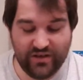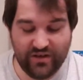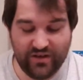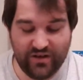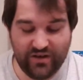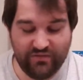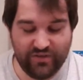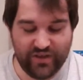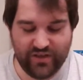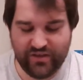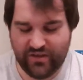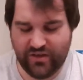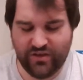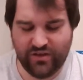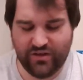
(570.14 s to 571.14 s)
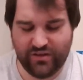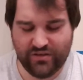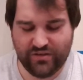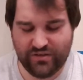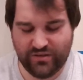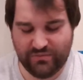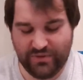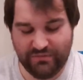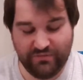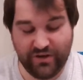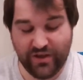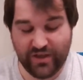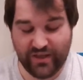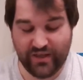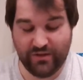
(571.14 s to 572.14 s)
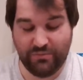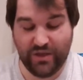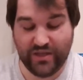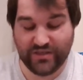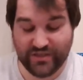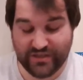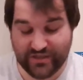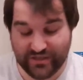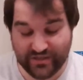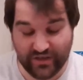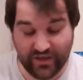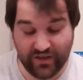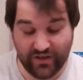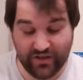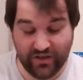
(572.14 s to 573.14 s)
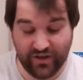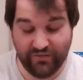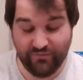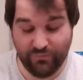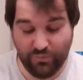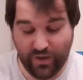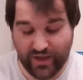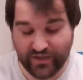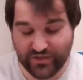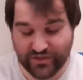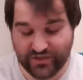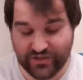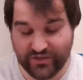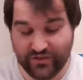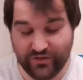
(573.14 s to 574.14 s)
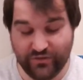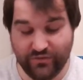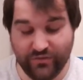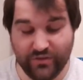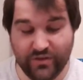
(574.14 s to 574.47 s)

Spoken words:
I love it. I'm even looking at the pictures, just showing. I can't even wait just to do